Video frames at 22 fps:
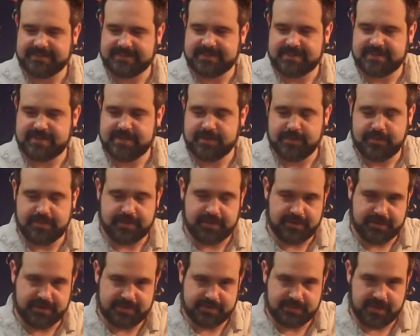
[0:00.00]
two
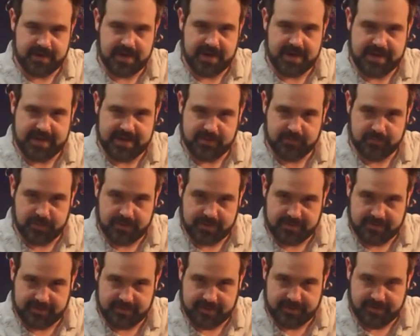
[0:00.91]
thirds rye and one
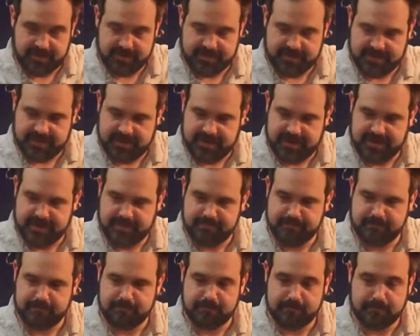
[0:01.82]
third
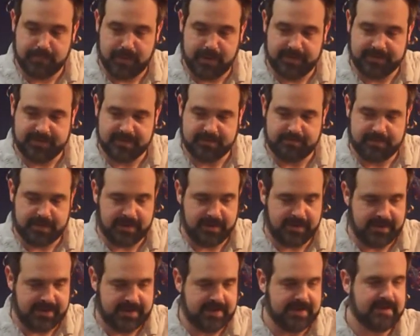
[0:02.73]
malted
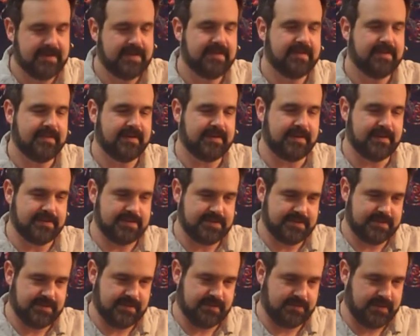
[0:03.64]
barley that goes
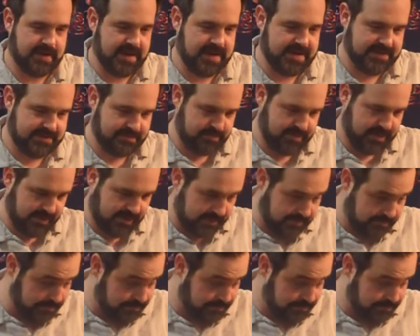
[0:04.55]
into the rye spirit.